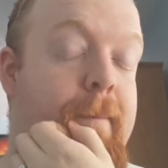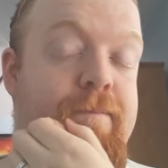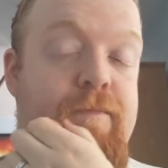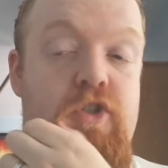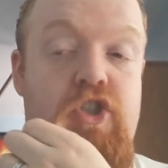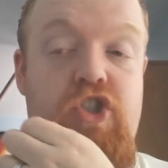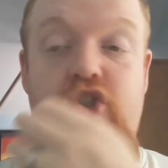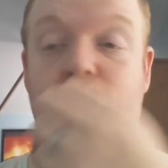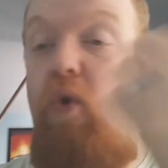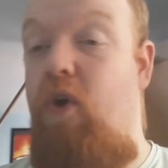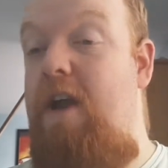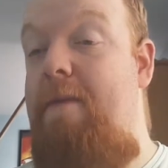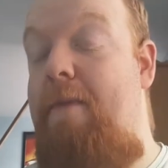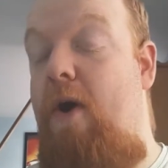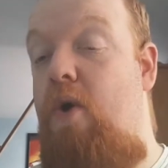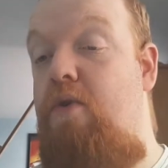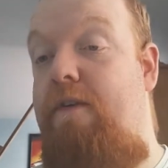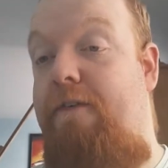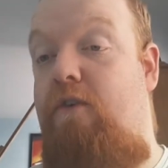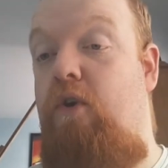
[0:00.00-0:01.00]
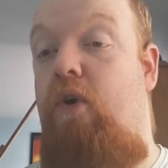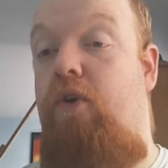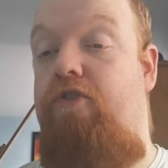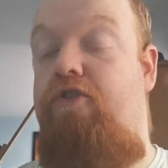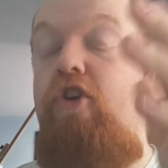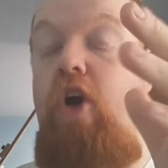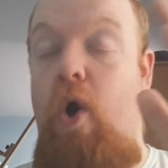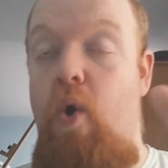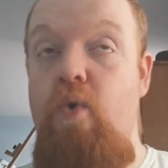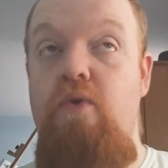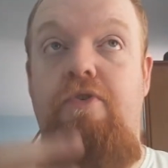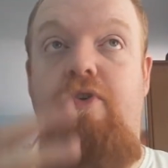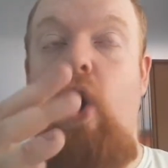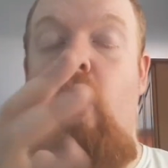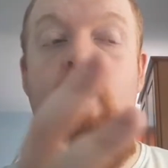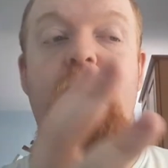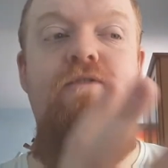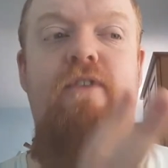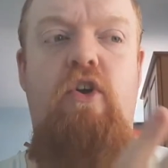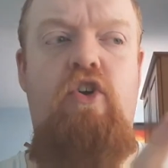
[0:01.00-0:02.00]
Story mode, of course, go
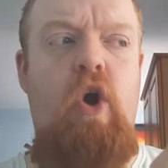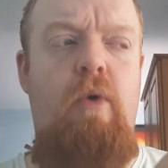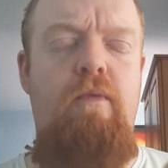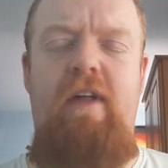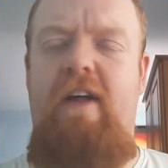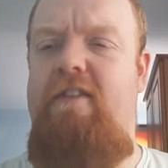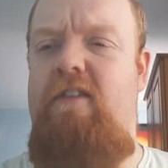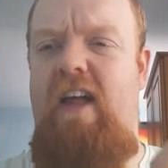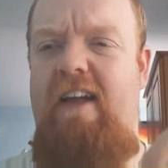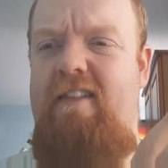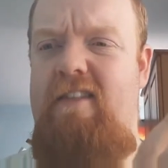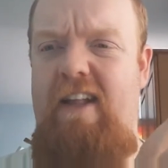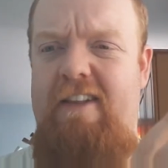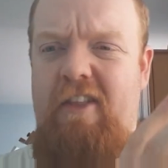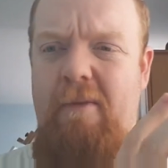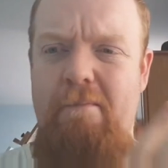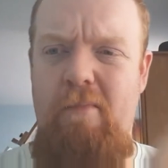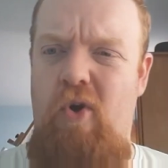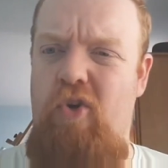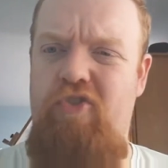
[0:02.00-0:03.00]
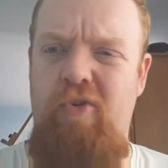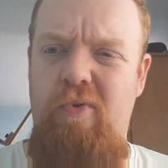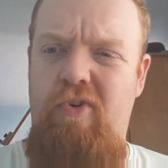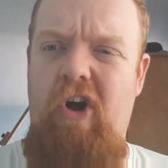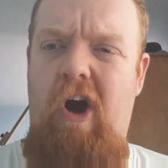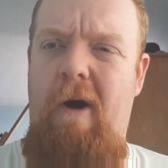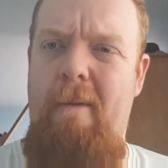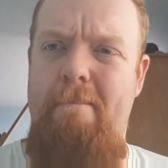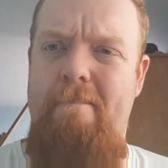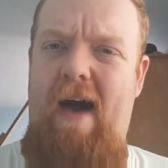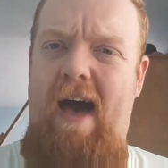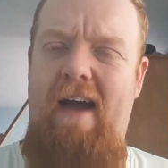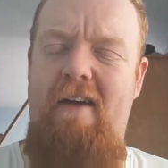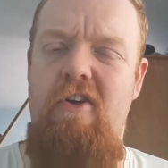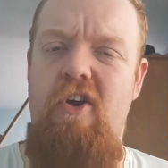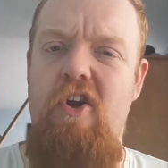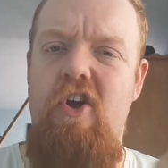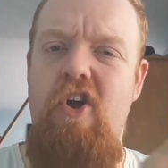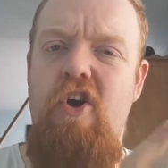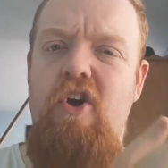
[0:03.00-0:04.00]
like the Mortal
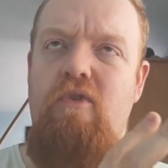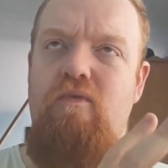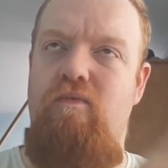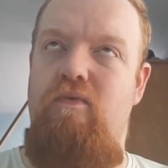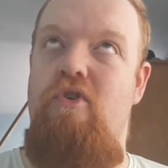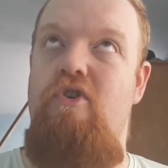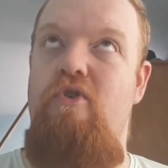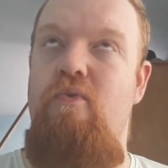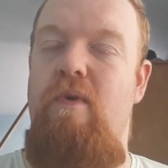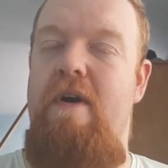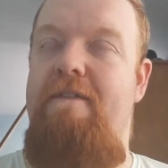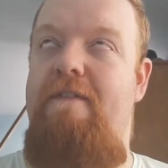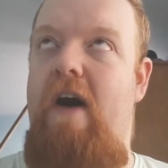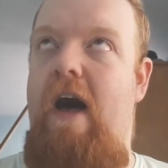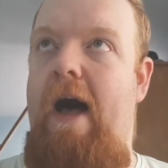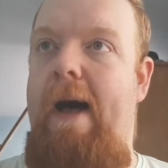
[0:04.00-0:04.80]
Kombat route with